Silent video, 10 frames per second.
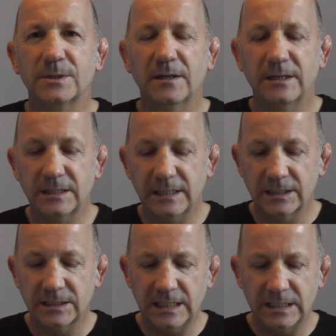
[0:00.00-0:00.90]
So this, in
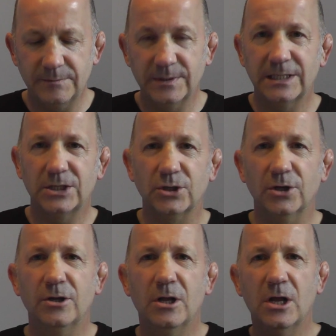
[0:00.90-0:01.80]
a seated
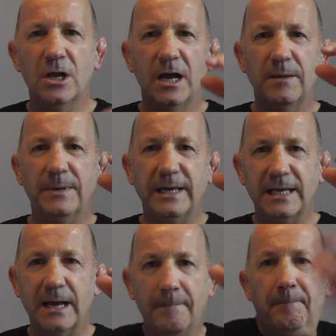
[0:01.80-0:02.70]
position, they'd be here,